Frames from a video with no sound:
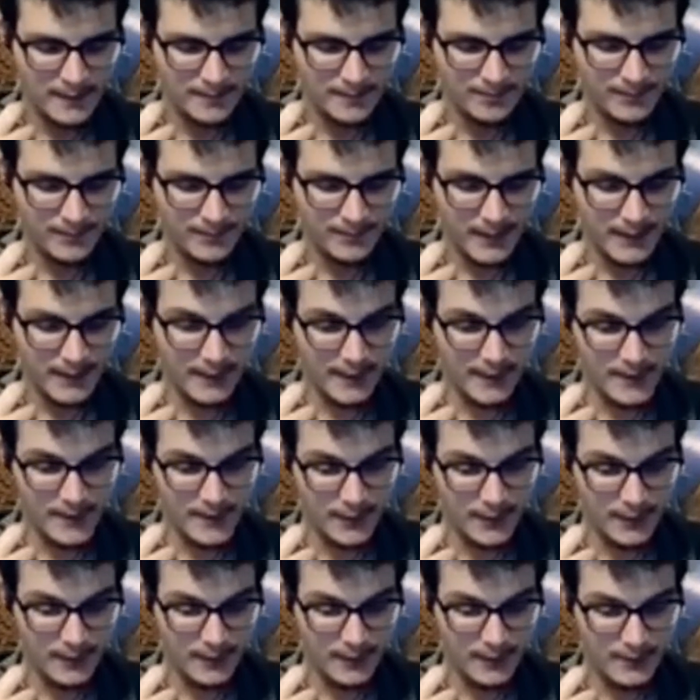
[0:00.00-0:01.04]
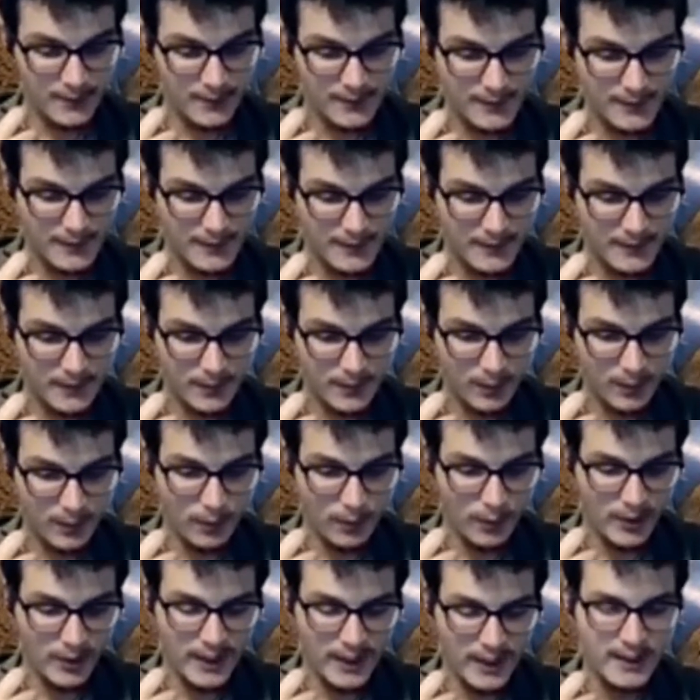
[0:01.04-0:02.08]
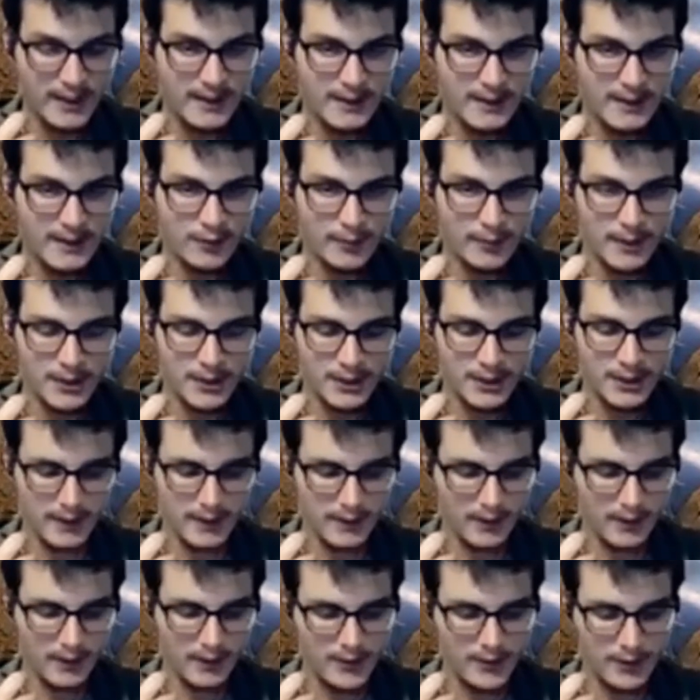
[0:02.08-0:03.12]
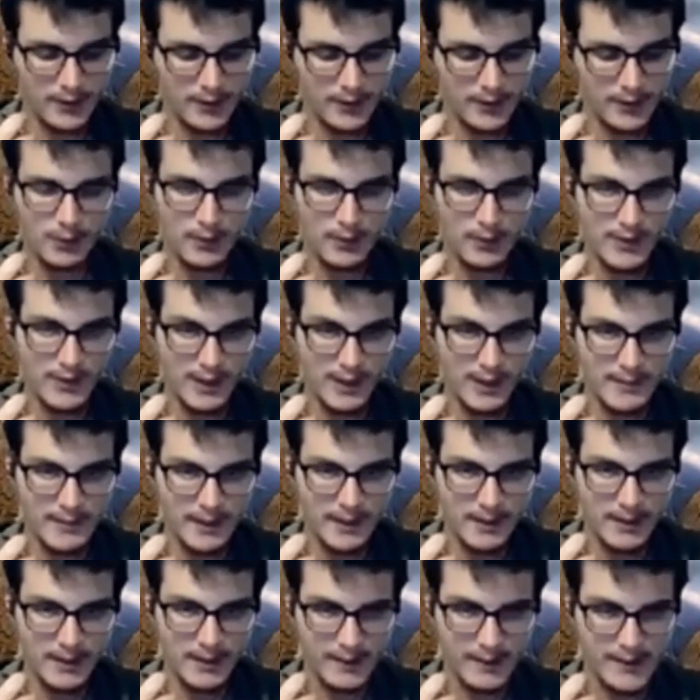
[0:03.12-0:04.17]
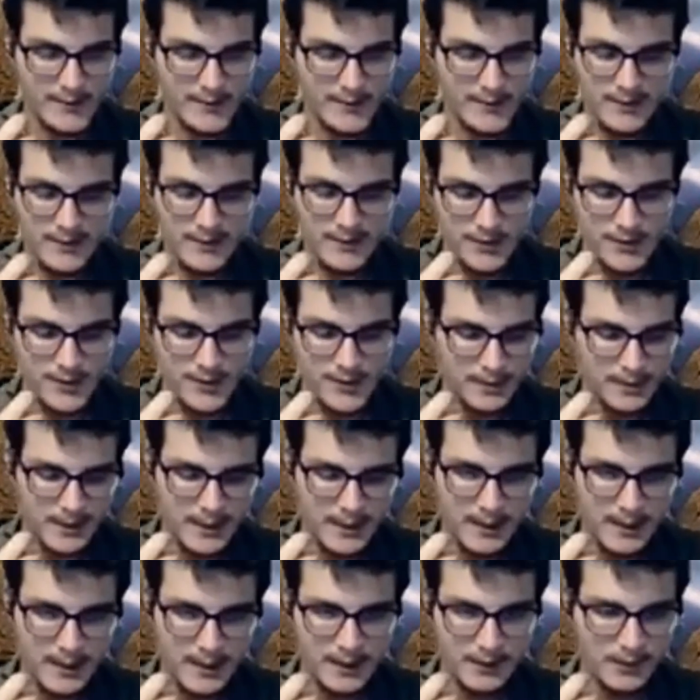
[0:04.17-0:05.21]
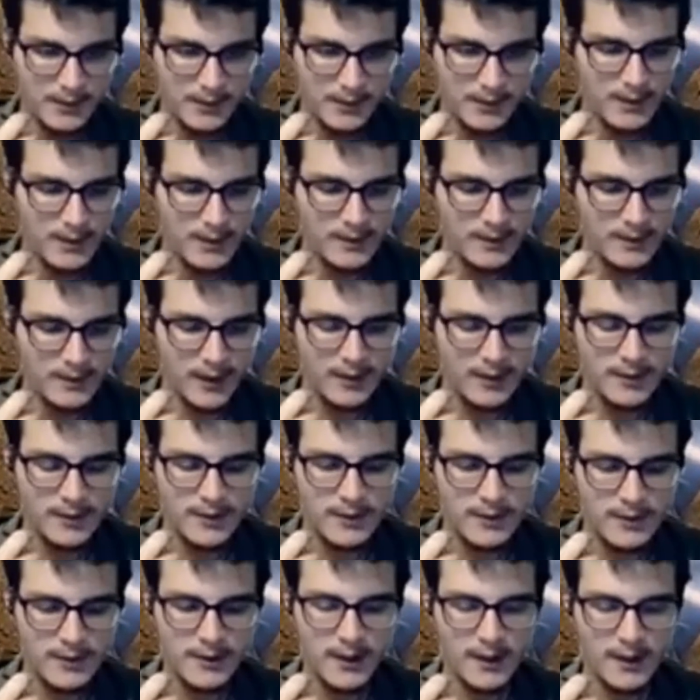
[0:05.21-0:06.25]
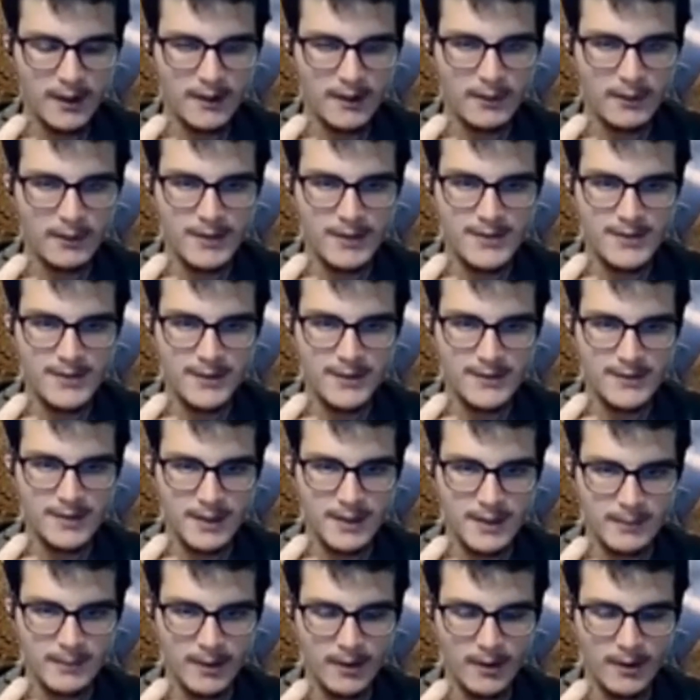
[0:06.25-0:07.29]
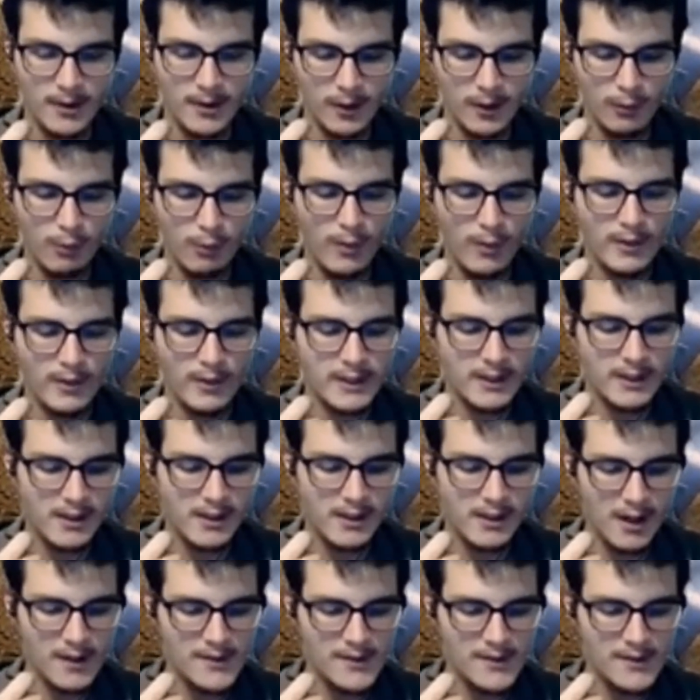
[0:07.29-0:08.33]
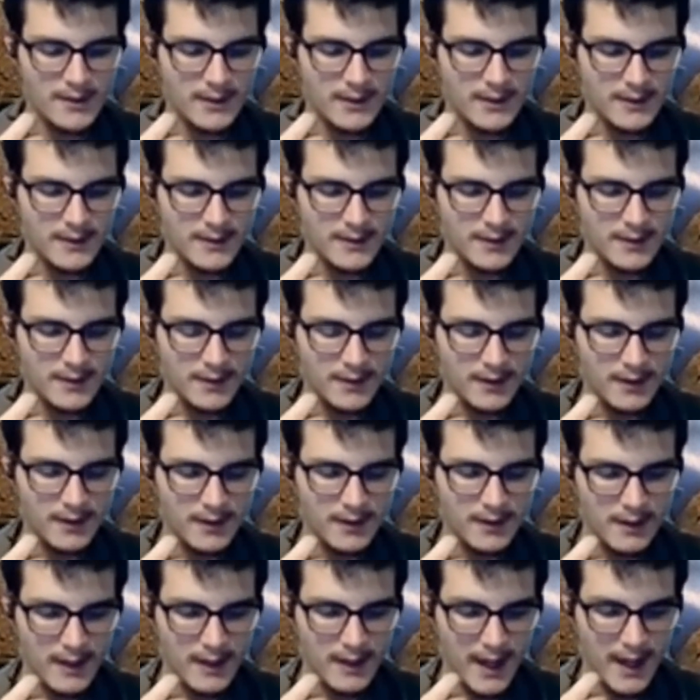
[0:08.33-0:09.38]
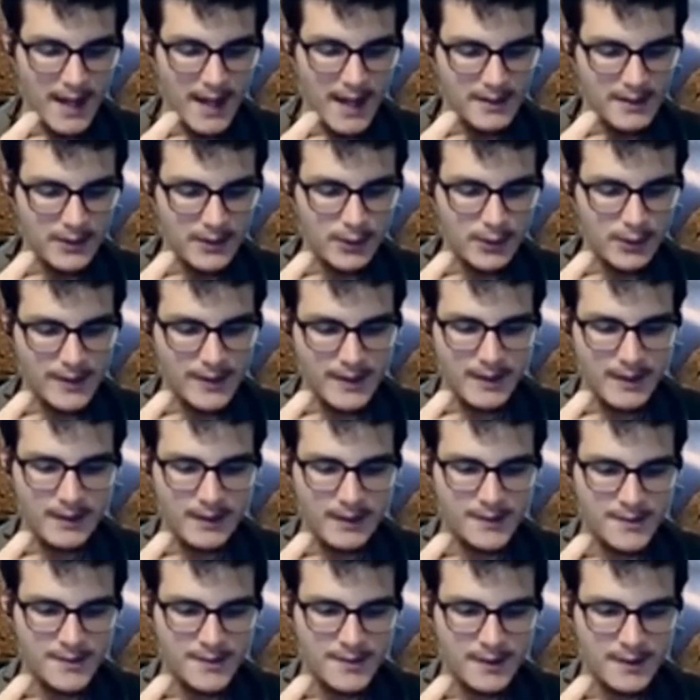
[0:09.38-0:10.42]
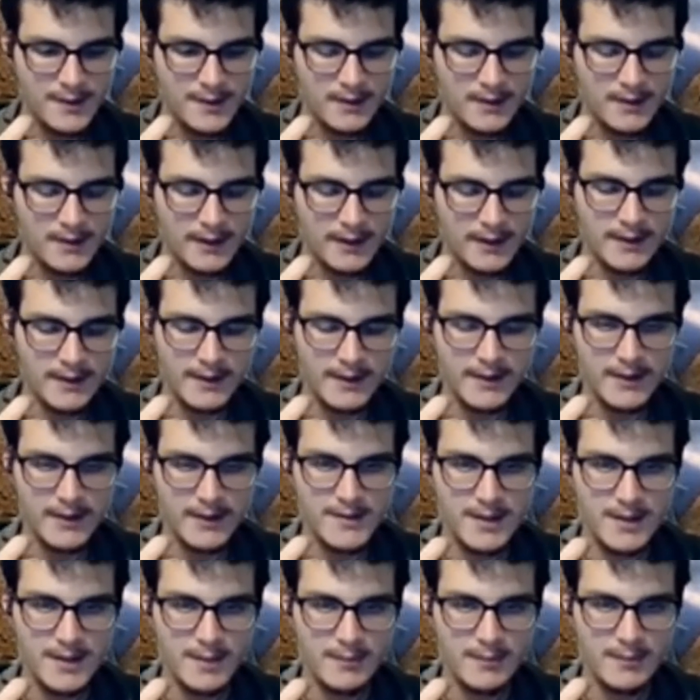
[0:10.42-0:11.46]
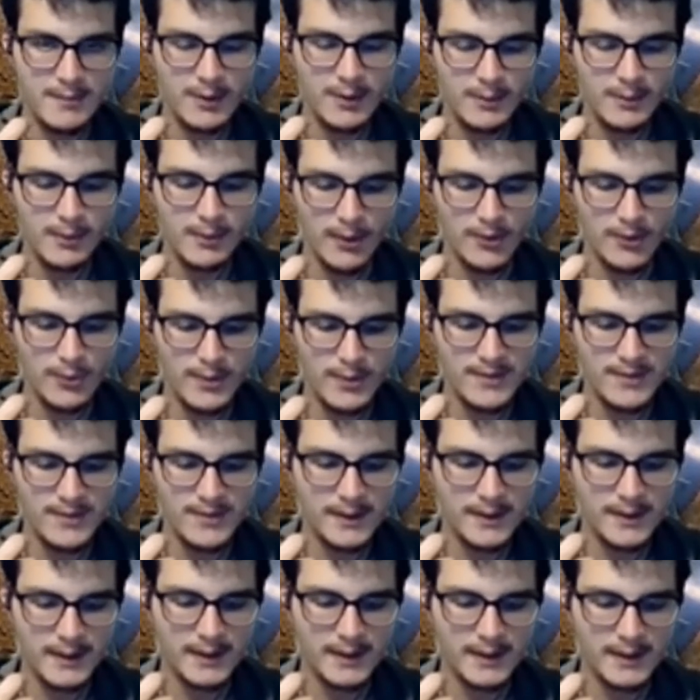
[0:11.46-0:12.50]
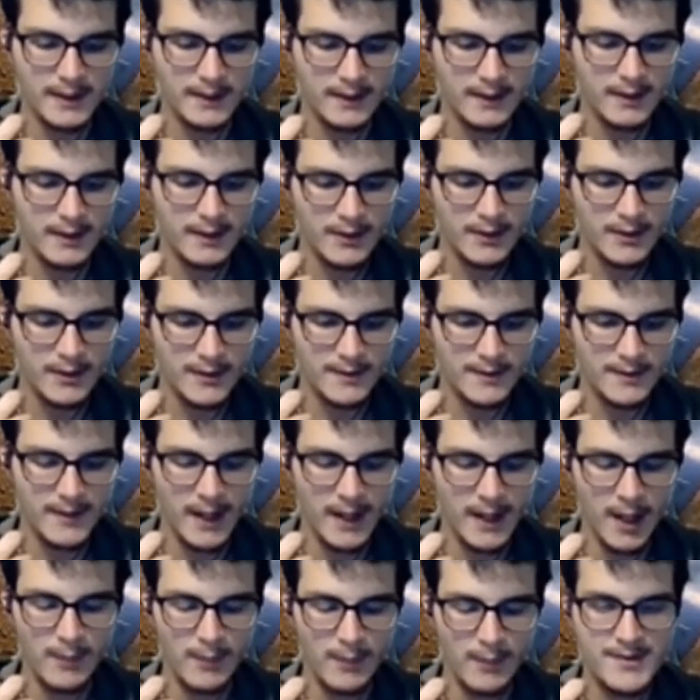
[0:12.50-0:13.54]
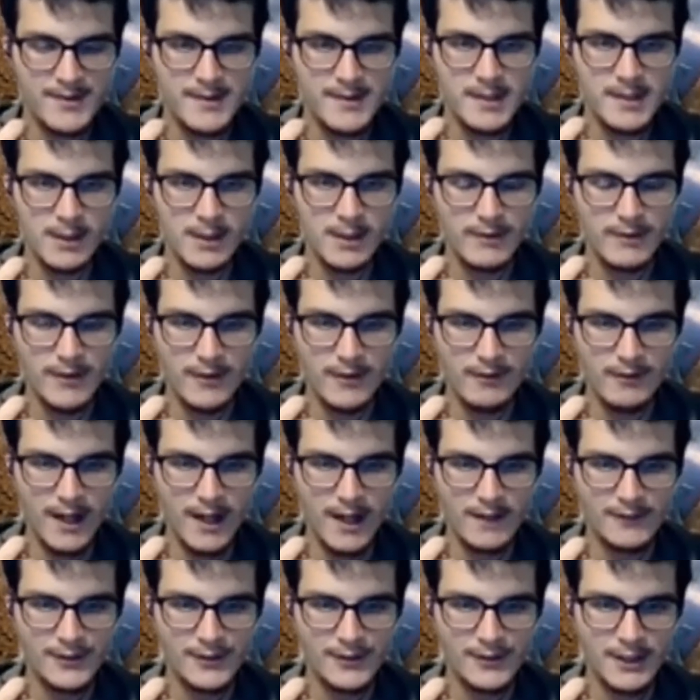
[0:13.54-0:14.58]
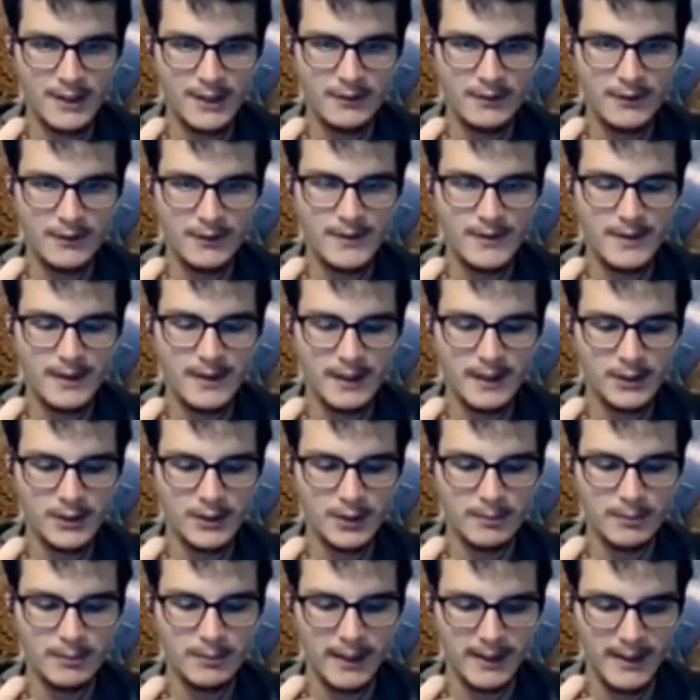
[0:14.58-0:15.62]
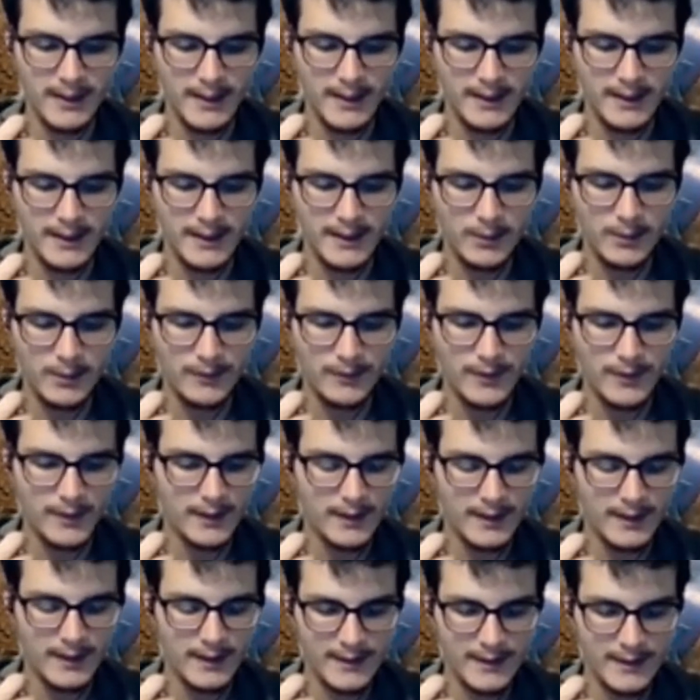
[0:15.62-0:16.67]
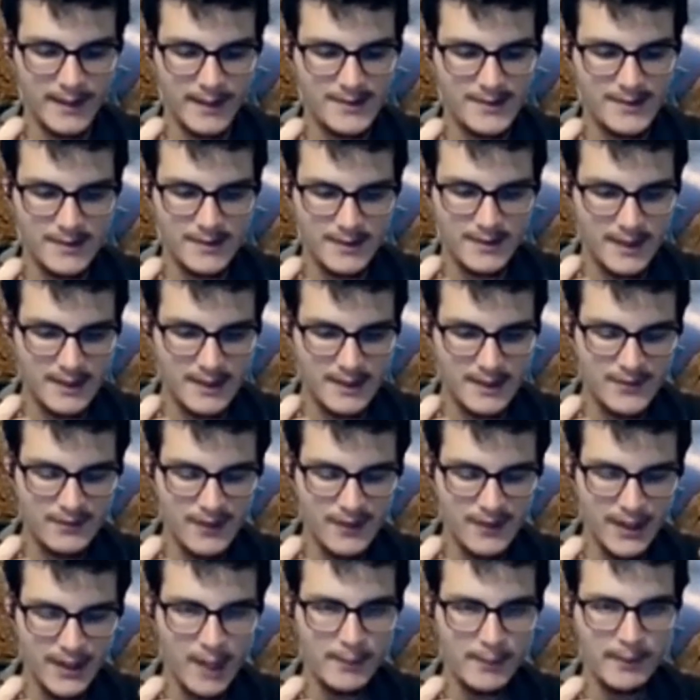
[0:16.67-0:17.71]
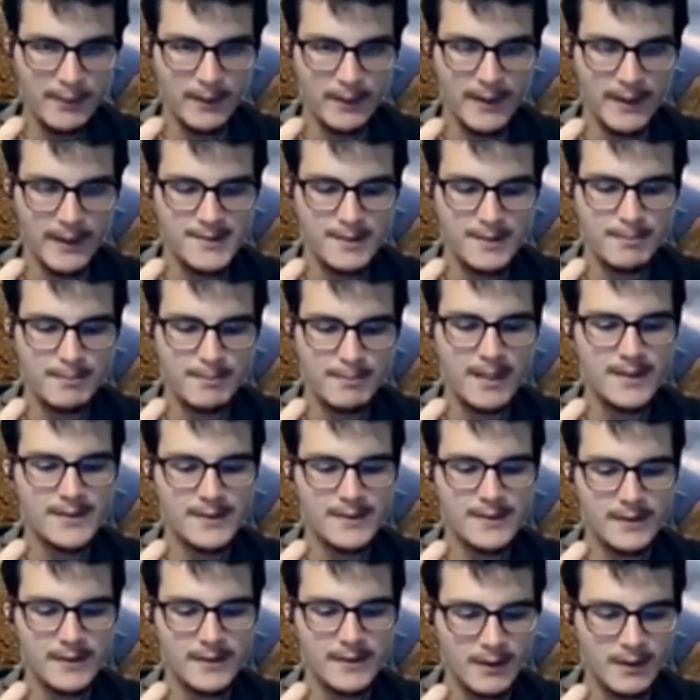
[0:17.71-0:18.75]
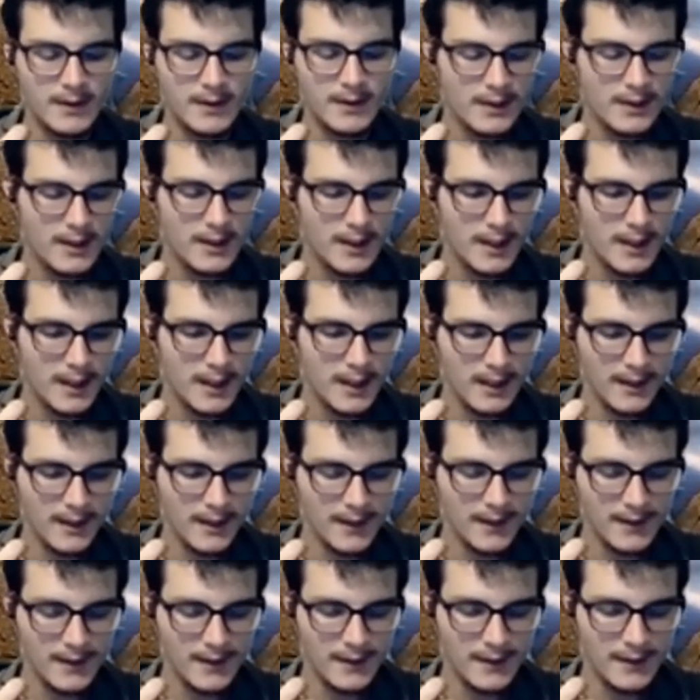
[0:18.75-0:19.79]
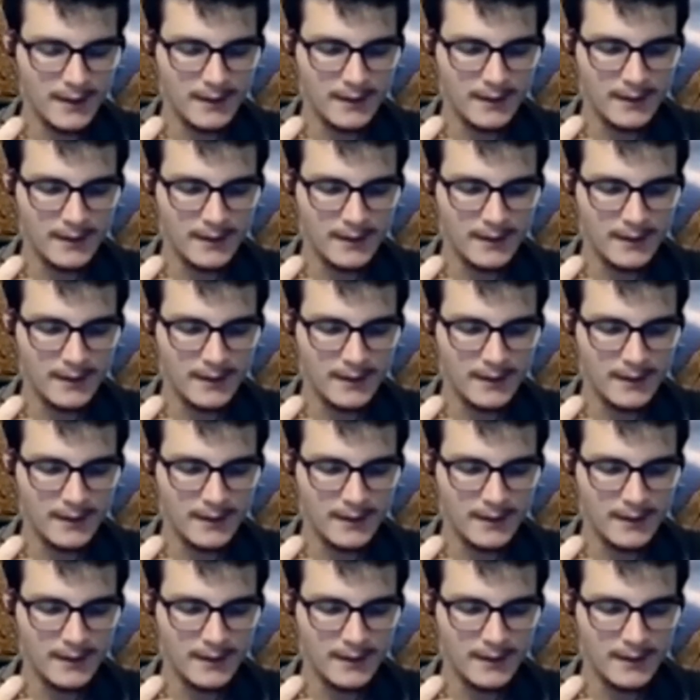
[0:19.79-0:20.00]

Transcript: yeah, so getting the information, and also even with the limbic arc, it's just the beginning. Dr. Cook and the rest of the team are working constantly to add new things. Like there's the imponderables recently that to help us deal with the 5G, with the electromagnetic, with the, like that's phenomenal. That's amazing. And I